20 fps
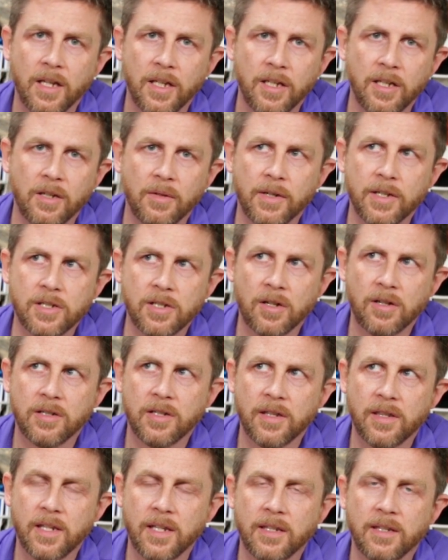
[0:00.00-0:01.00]
it's hard
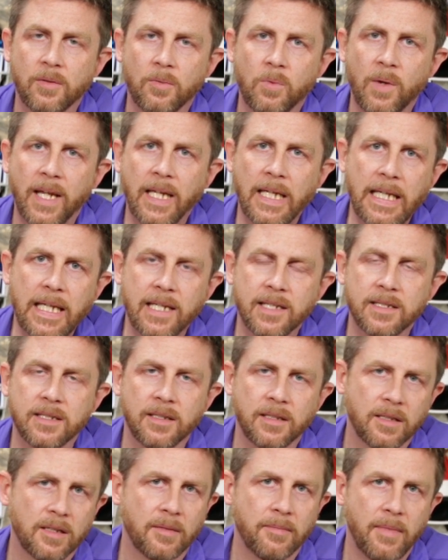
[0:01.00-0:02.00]
to think that weight
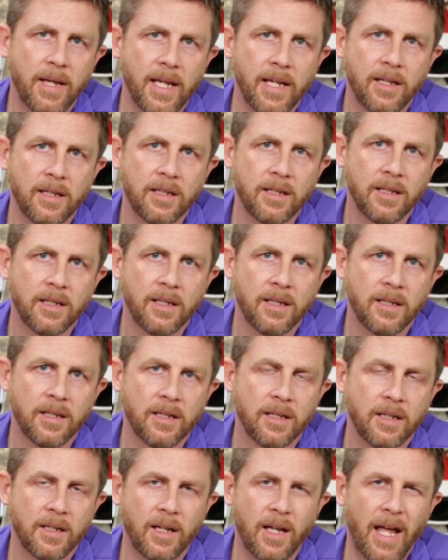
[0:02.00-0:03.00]
isn't going
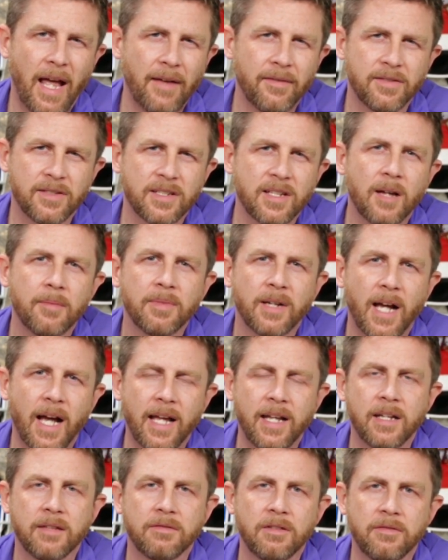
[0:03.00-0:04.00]
to have some
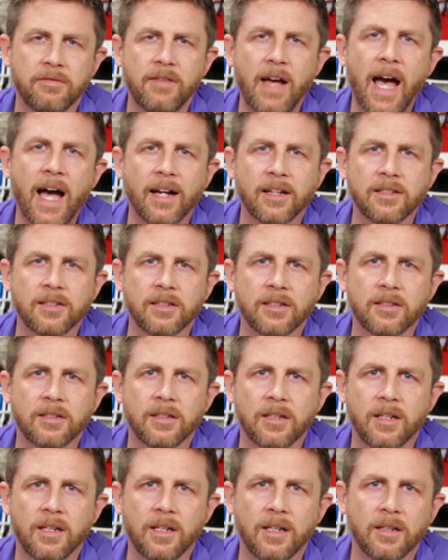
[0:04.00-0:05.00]
kind of a factor
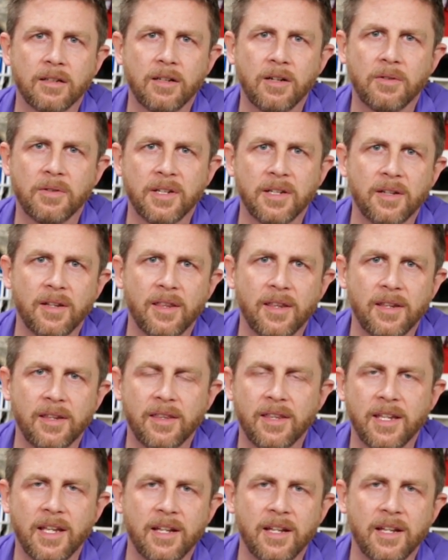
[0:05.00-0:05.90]
going into the